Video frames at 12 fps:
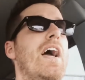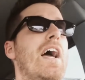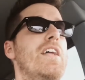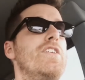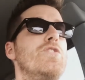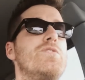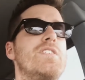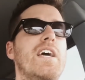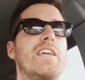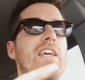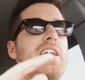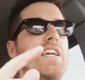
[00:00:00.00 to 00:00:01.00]
and you
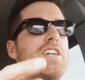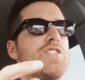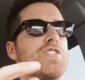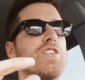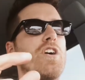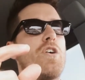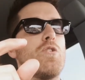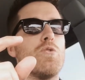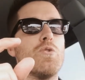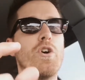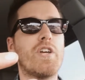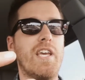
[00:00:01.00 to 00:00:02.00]
take each
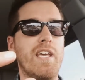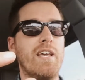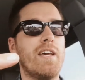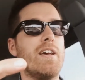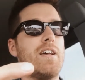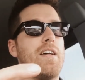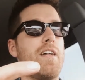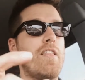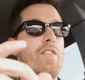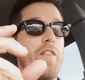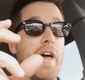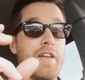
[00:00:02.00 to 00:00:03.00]
rookie,
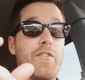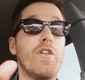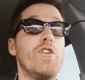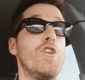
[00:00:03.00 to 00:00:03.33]
like the